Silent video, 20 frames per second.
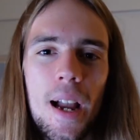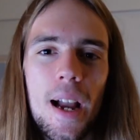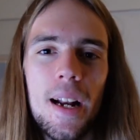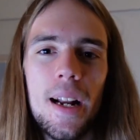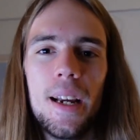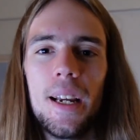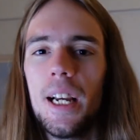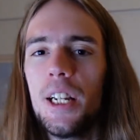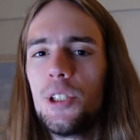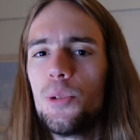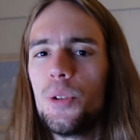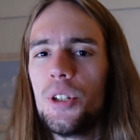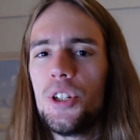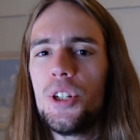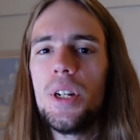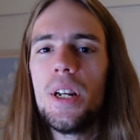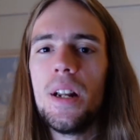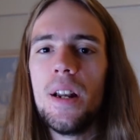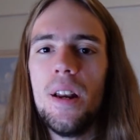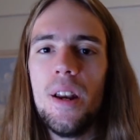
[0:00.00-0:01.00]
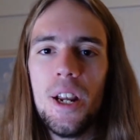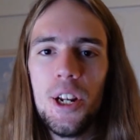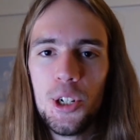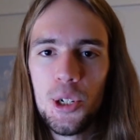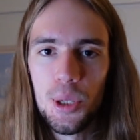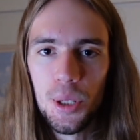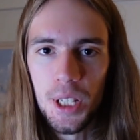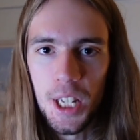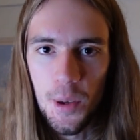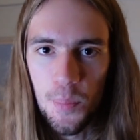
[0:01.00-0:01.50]
and I guess when she
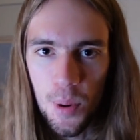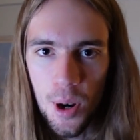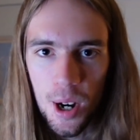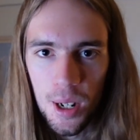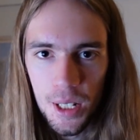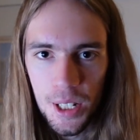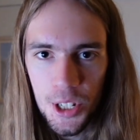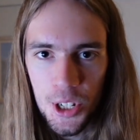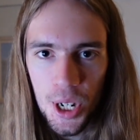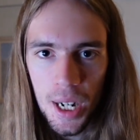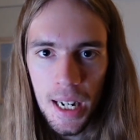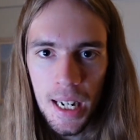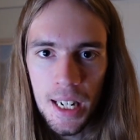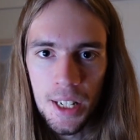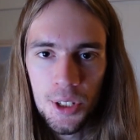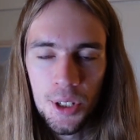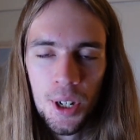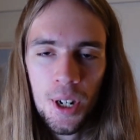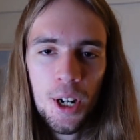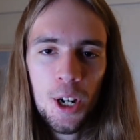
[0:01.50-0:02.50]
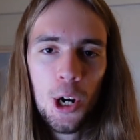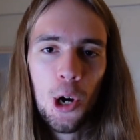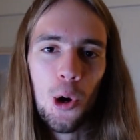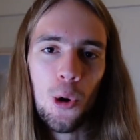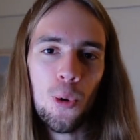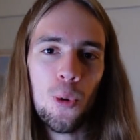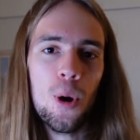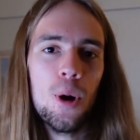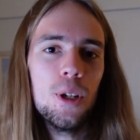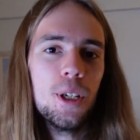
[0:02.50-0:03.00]
initially apologized, her
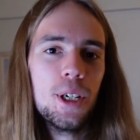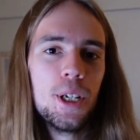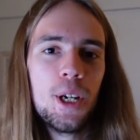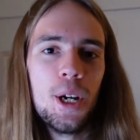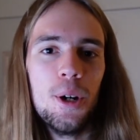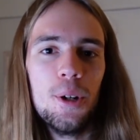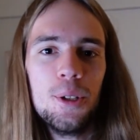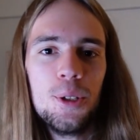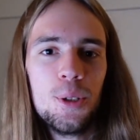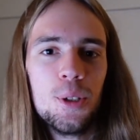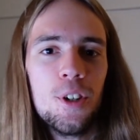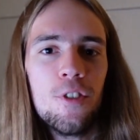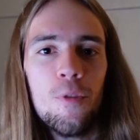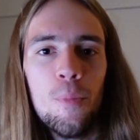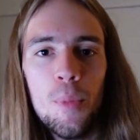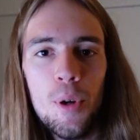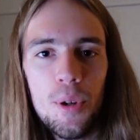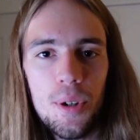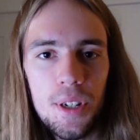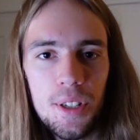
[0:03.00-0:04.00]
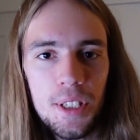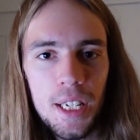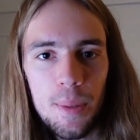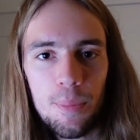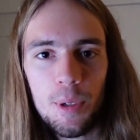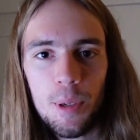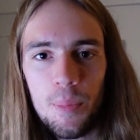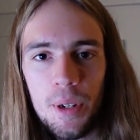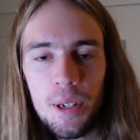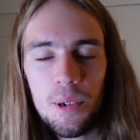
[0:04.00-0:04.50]
roller coaster of moody
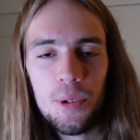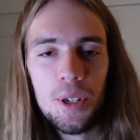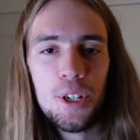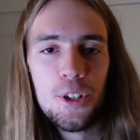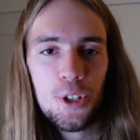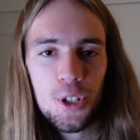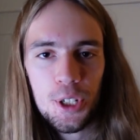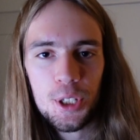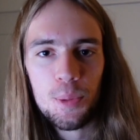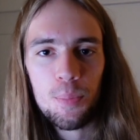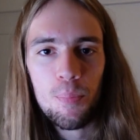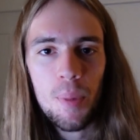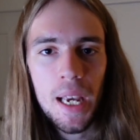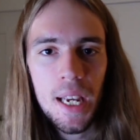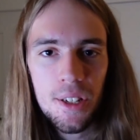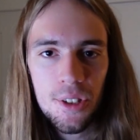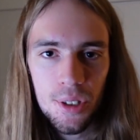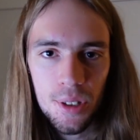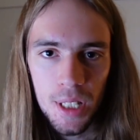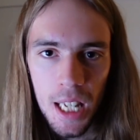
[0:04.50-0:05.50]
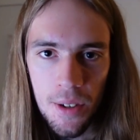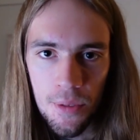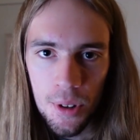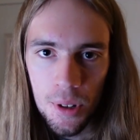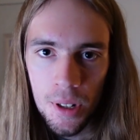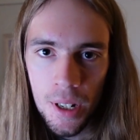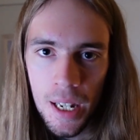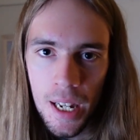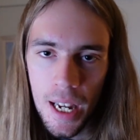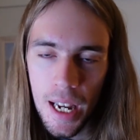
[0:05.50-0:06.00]
temperament reached its base
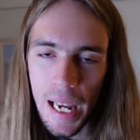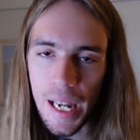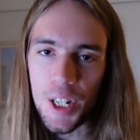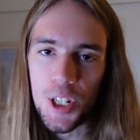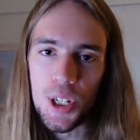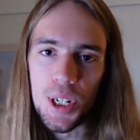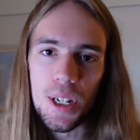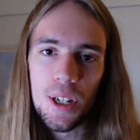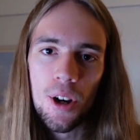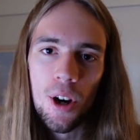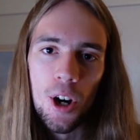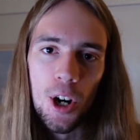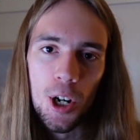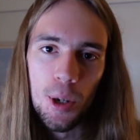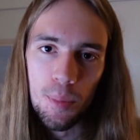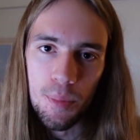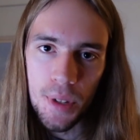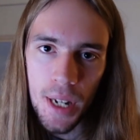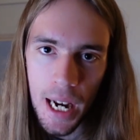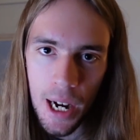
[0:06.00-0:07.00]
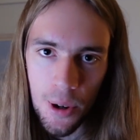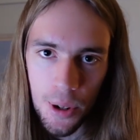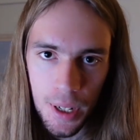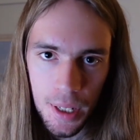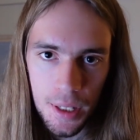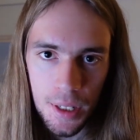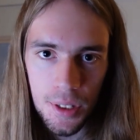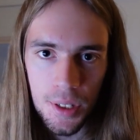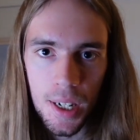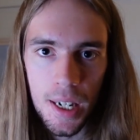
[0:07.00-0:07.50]
level and she calmed down
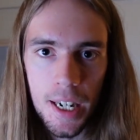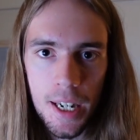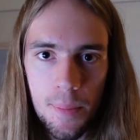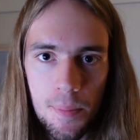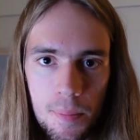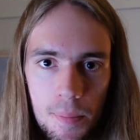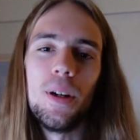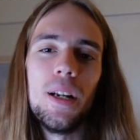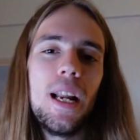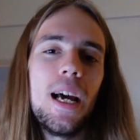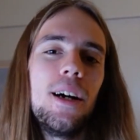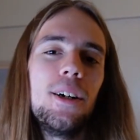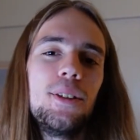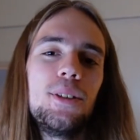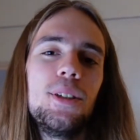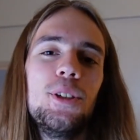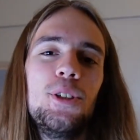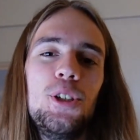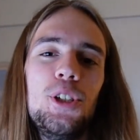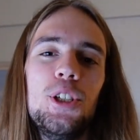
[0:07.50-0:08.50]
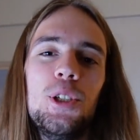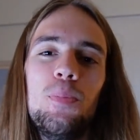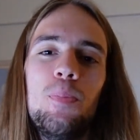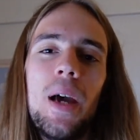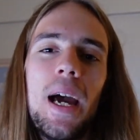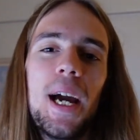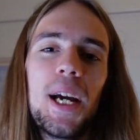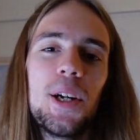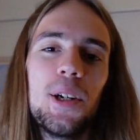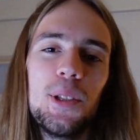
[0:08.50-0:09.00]
at the time. But now since she's
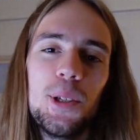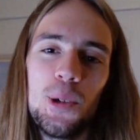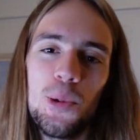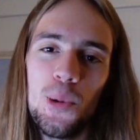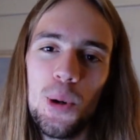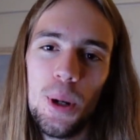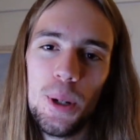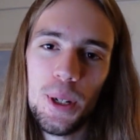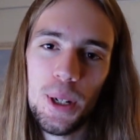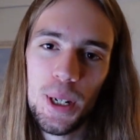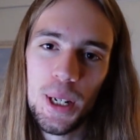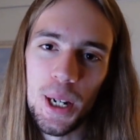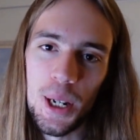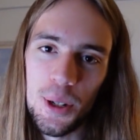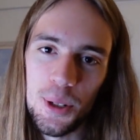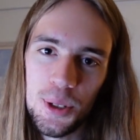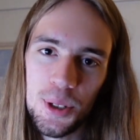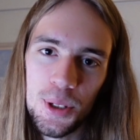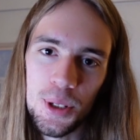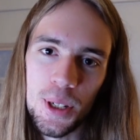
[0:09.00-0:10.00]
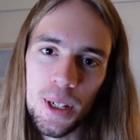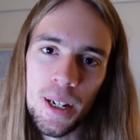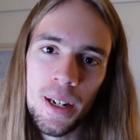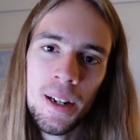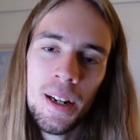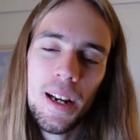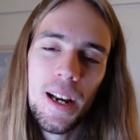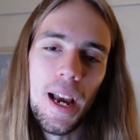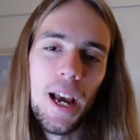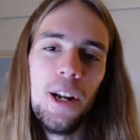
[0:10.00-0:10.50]
back on the roller coaster,
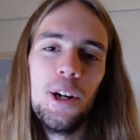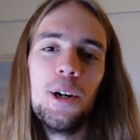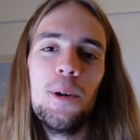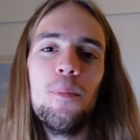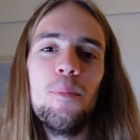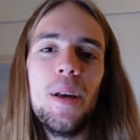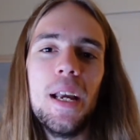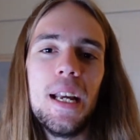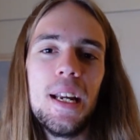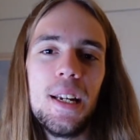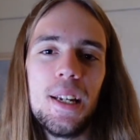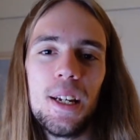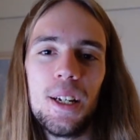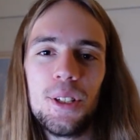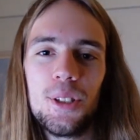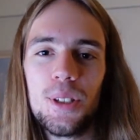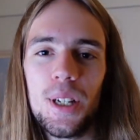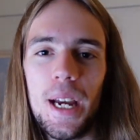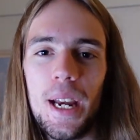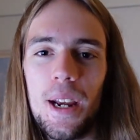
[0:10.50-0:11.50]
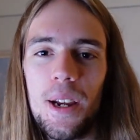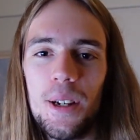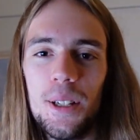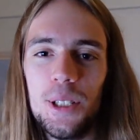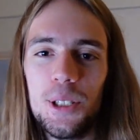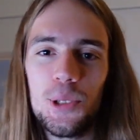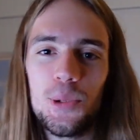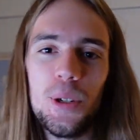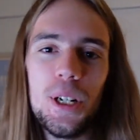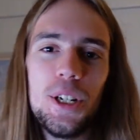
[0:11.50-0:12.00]
and her mania cycle
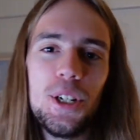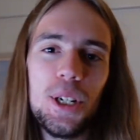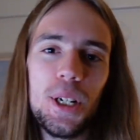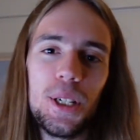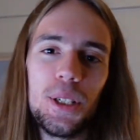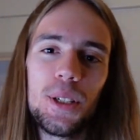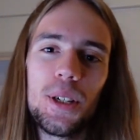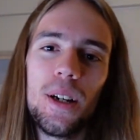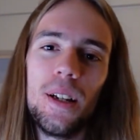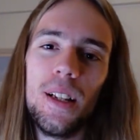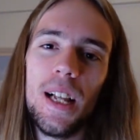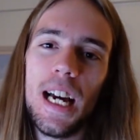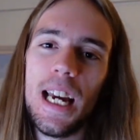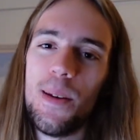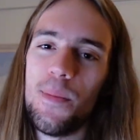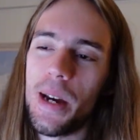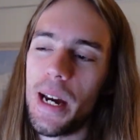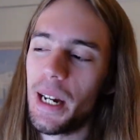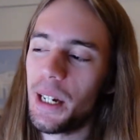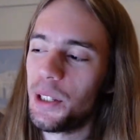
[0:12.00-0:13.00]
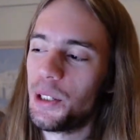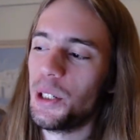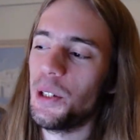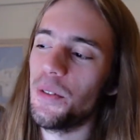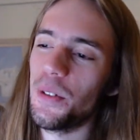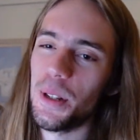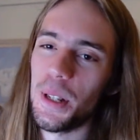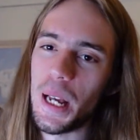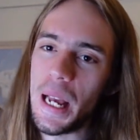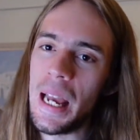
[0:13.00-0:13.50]
is reaching its climax
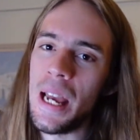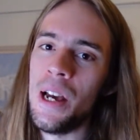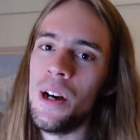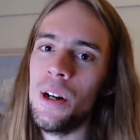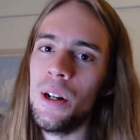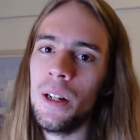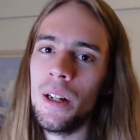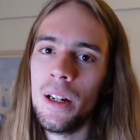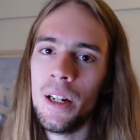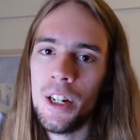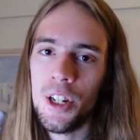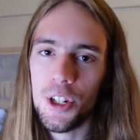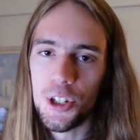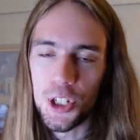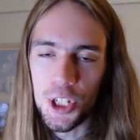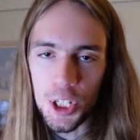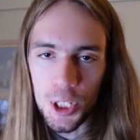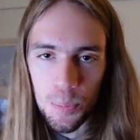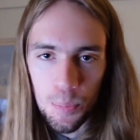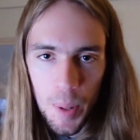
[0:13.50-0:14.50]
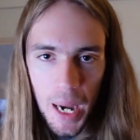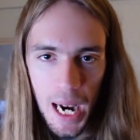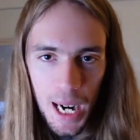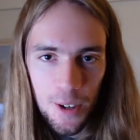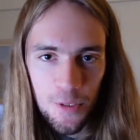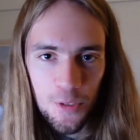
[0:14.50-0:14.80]
over the hill. She's back